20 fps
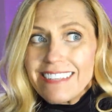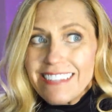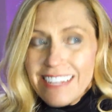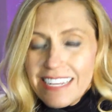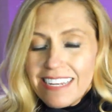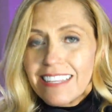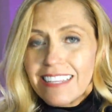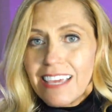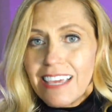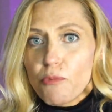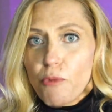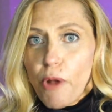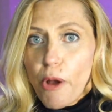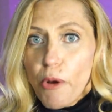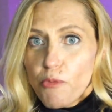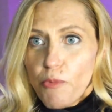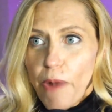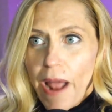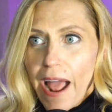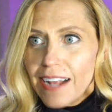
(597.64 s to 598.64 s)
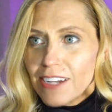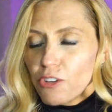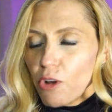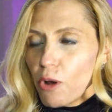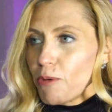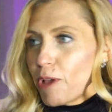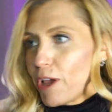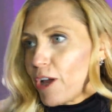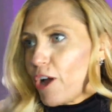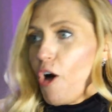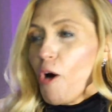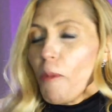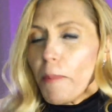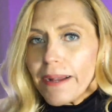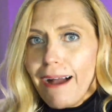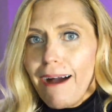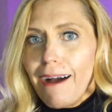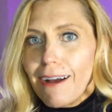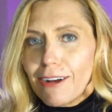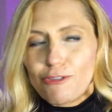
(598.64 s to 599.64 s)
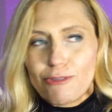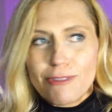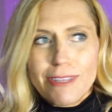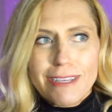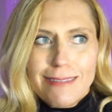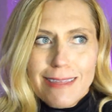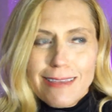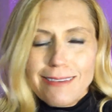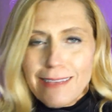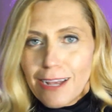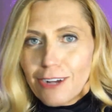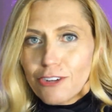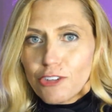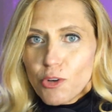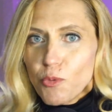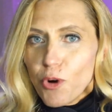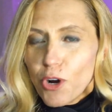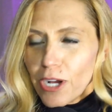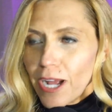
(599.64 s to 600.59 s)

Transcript: didn't get road rash. So I'm like, oh my gosh, these things actually work.